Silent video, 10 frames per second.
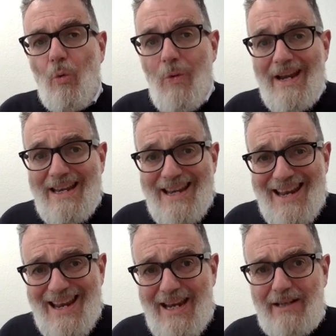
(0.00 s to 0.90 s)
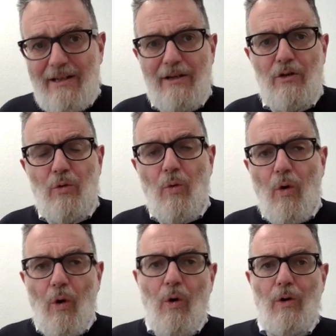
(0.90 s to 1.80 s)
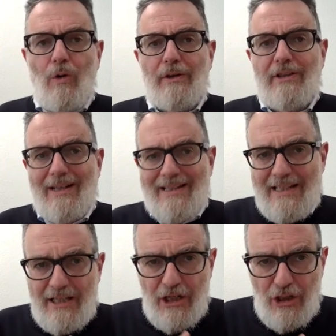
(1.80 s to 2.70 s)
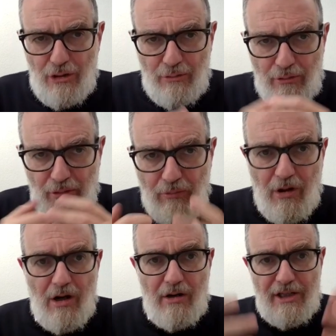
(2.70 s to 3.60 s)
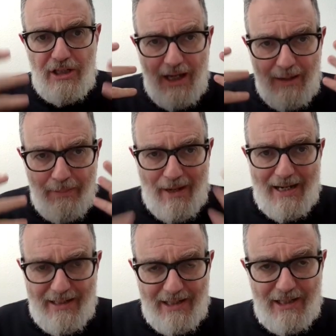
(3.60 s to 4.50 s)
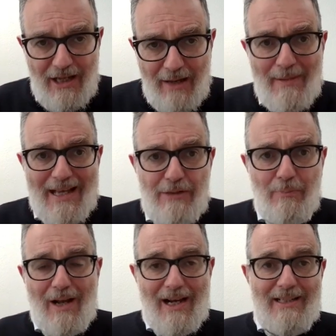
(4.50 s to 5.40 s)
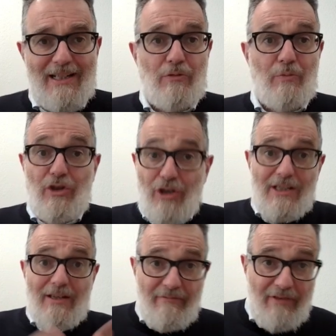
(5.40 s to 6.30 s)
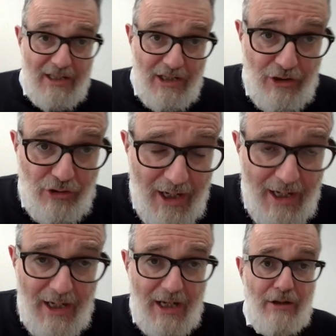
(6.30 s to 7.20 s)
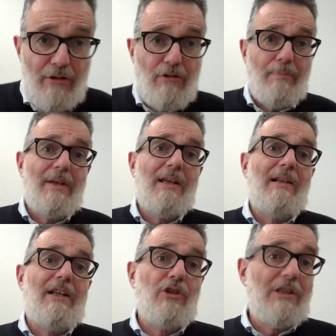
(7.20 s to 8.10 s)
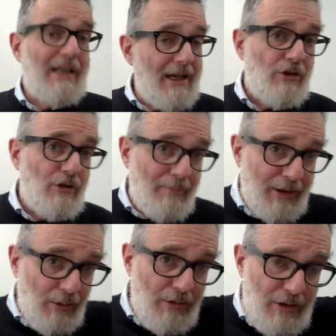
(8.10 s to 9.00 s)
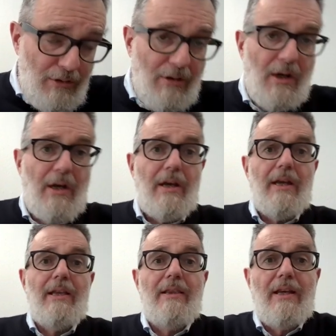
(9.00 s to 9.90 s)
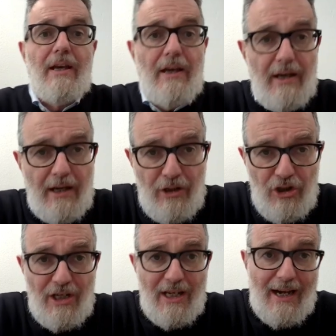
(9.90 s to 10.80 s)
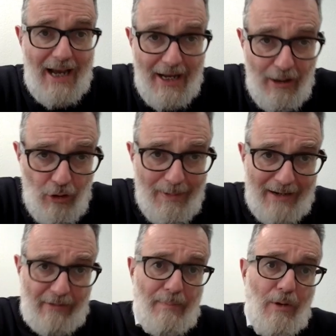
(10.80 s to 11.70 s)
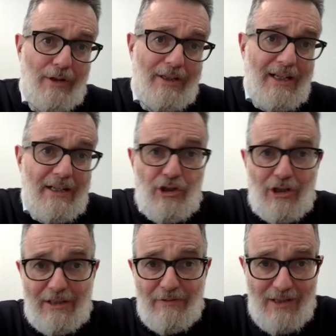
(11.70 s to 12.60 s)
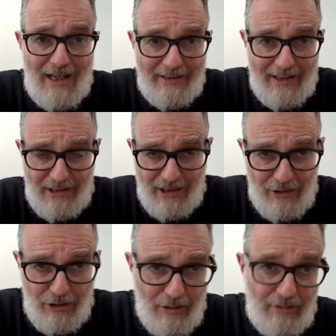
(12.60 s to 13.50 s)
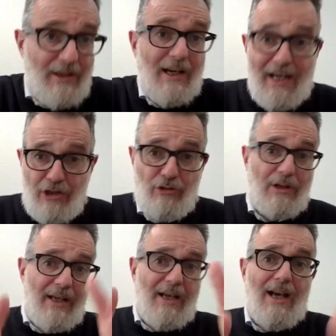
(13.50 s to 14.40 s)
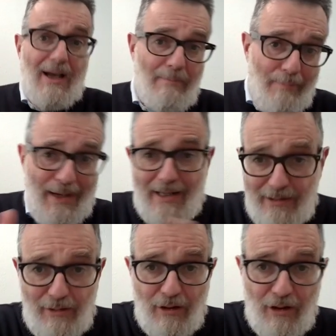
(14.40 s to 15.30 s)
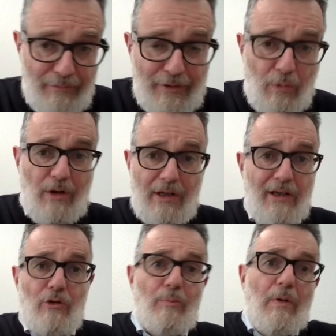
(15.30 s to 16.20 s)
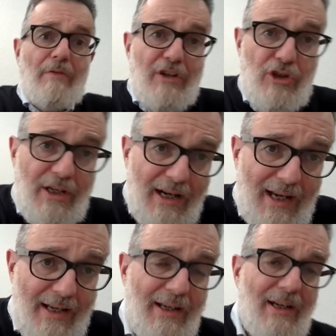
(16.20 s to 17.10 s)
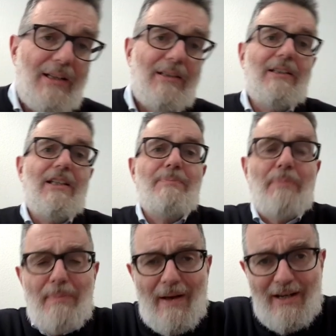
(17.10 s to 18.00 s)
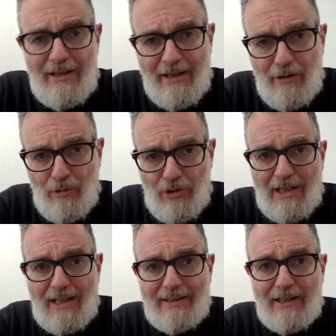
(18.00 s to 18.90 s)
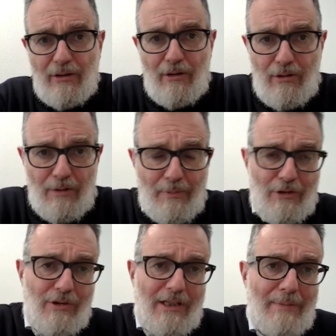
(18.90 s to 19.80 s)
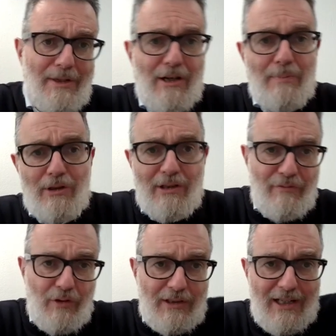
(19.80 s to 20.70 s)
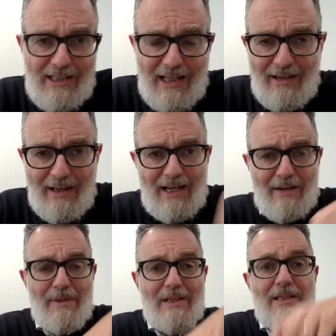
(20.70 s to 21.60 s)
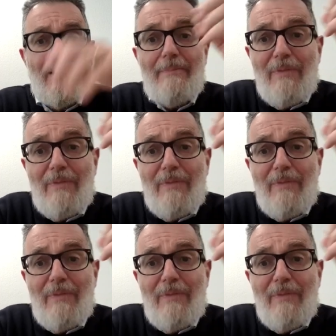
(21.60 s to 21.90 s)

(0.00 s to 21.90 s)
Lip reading: we need to all transition towards a practice, a best practice, which is envisaged in European legislation, but also in the GRI Global Reporting Initiative standards and so on. Actually, I'm part of the working group of the GRI that is preparing the new standard on corporate sustainability reporting for textile and garments.